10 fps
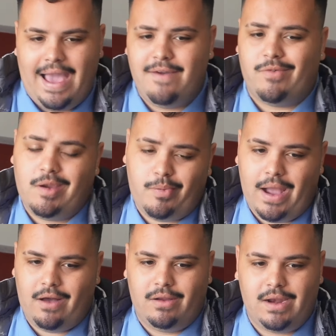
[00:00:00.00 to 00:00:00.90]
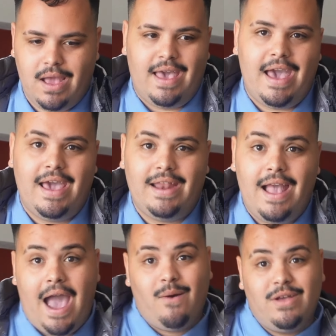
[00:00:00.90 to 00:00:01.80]
I am very proud that
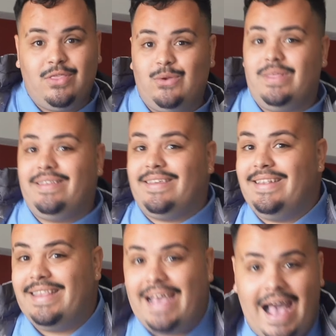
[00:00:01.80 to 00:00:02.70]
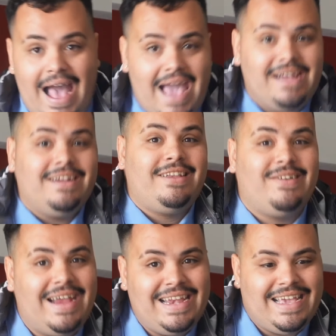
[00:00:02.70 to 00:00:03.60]
I went through this entire
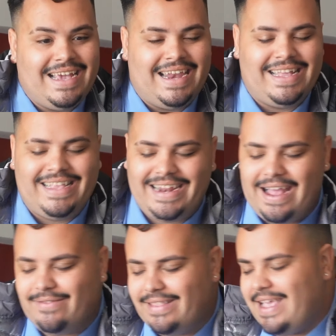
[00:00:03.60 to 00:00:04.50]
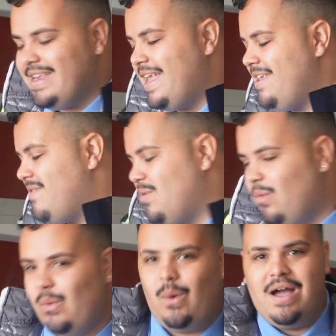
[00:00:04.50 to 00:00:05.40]
training and I didn't have to take not
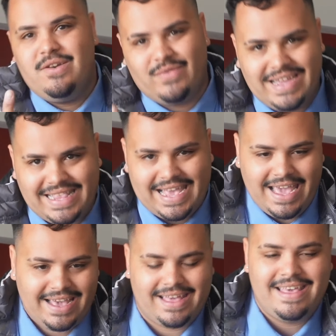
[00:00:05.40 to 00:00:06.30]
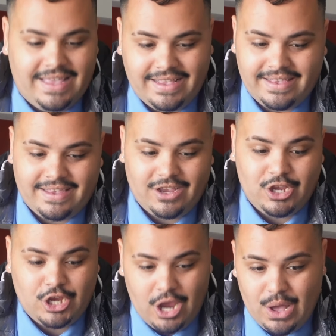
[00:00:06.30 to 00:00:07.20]
even one retake. This
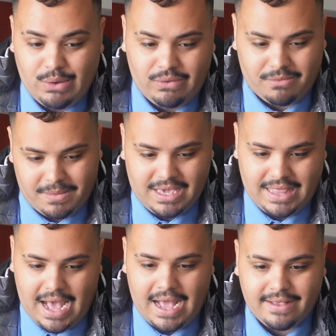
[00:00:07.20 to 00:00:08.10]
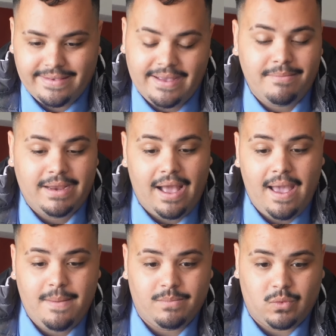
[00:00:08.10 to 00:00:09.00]
shows me that
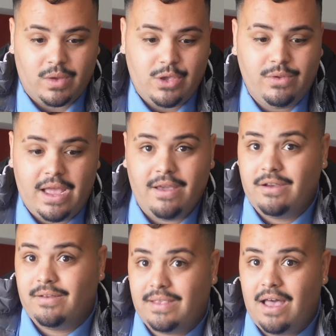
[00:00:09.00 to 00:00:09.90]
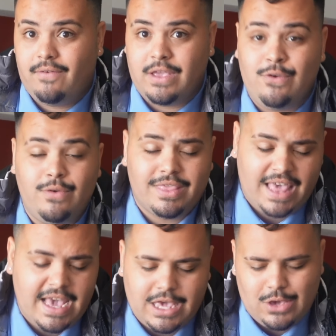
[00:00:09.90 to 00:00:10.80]
sometimes when you doubt yourself and you
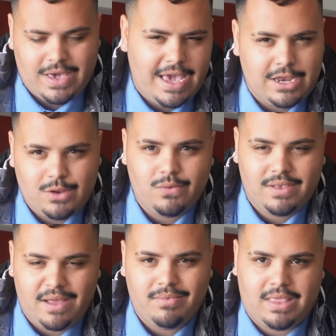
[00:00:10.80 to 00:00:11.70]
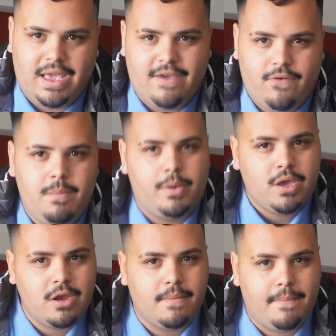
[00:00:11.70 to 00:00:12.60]
think you can't do something, if you
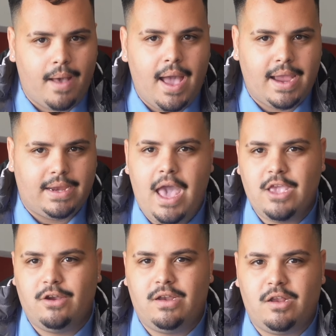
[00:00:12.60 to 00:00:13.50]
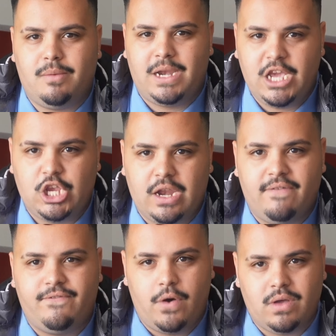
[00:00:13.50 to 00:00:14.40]
put your mind and your determination
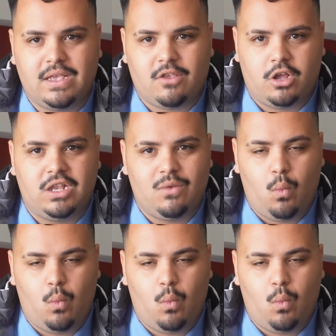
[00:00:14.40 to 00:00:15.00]
and focus on